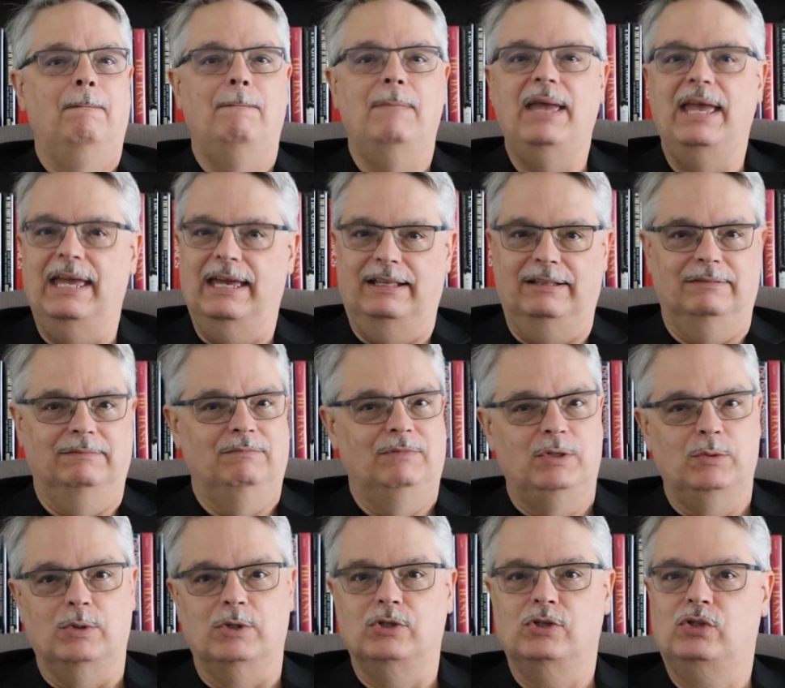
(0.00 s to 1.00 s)
Man,
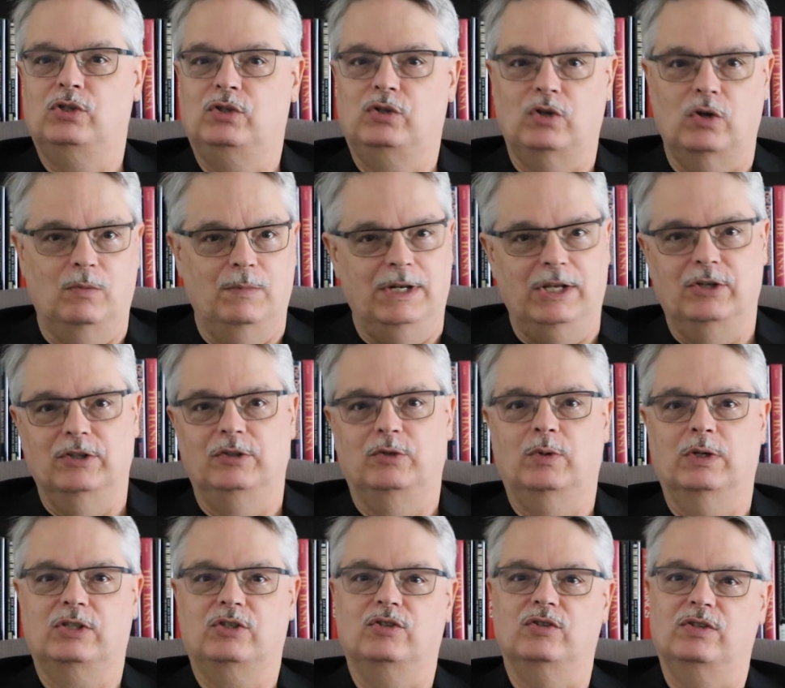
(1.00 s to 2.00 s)
there were so many good
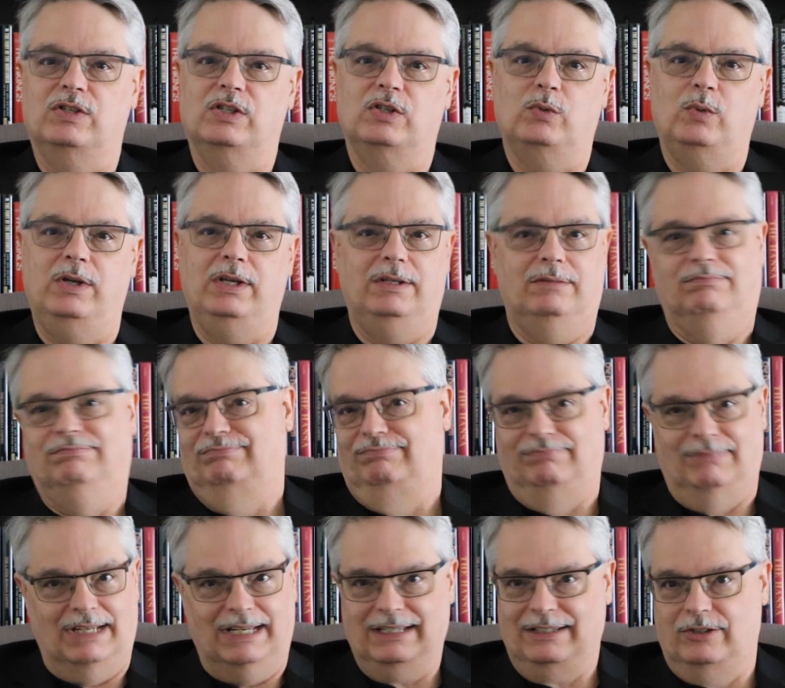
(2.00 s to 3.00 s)
questions this week.
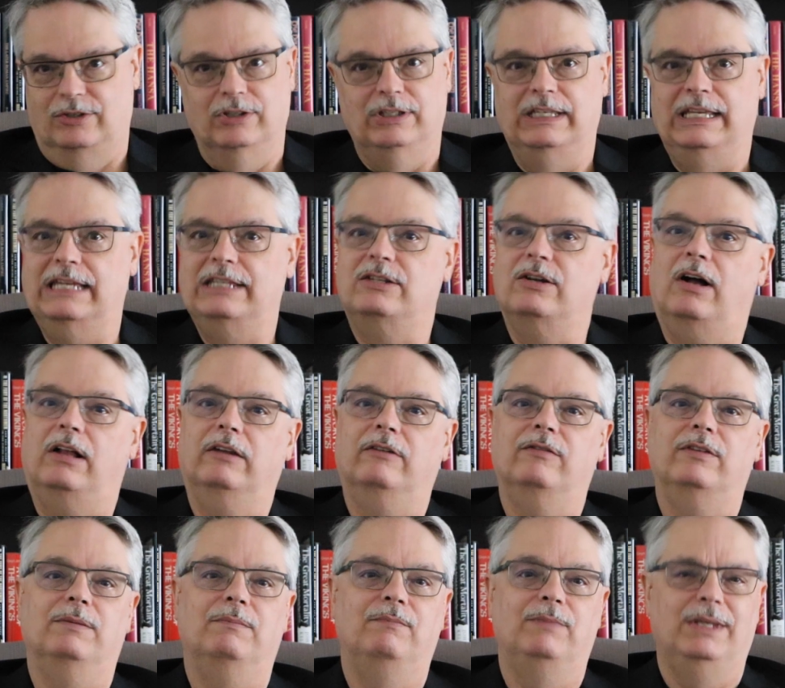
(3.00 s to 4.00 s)
I couldn't get to all
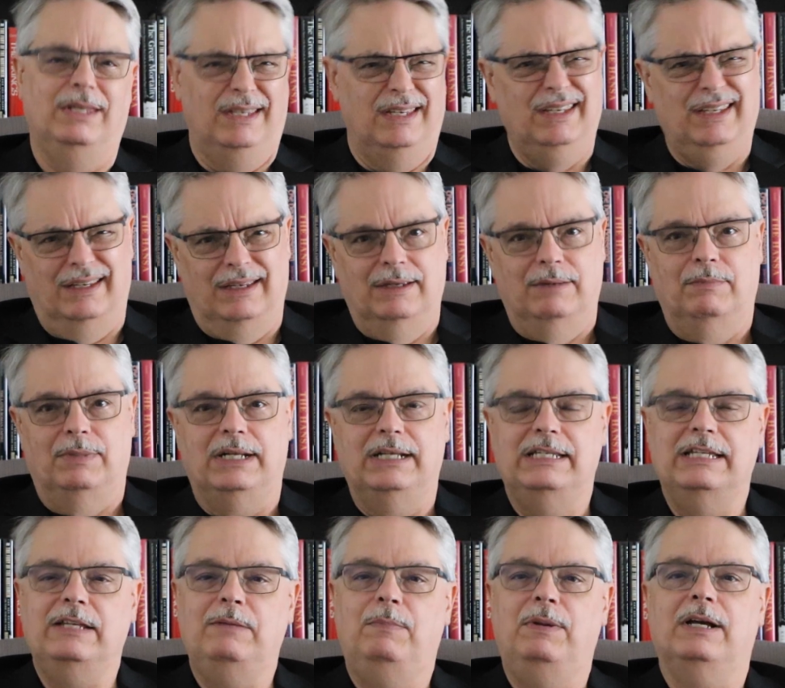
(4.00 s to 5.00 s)
of them. But I
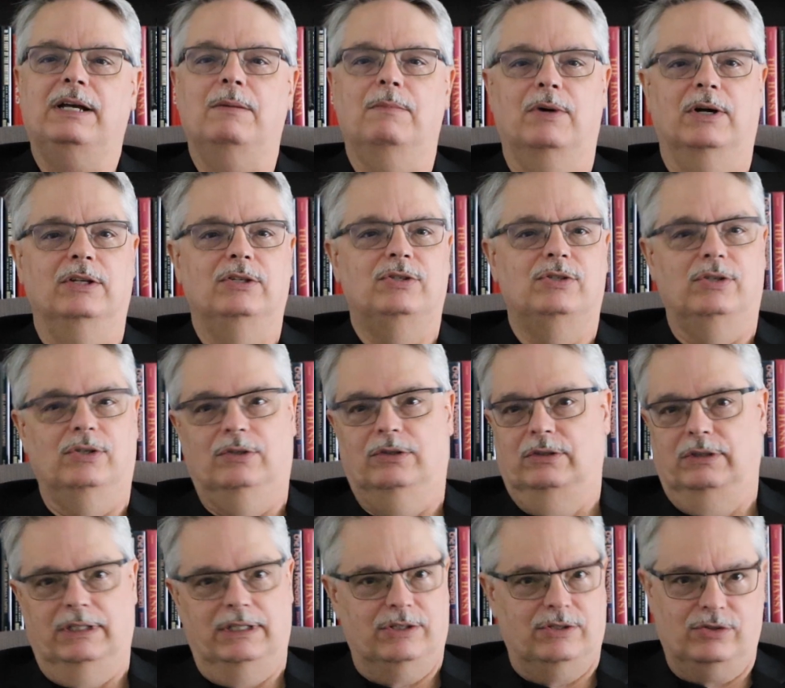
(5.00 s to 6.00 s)
did pick a bunch, so
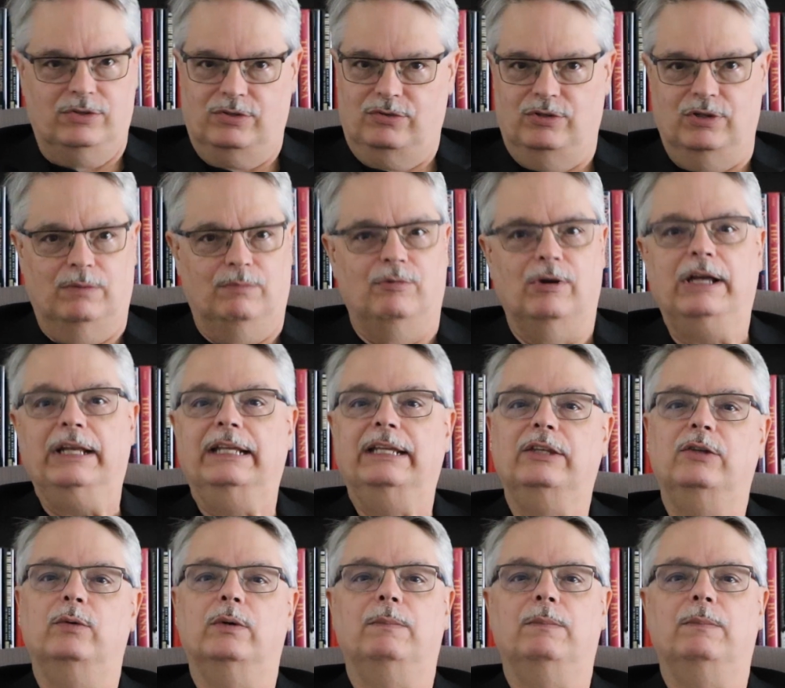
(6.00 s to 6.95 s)
let's jump right into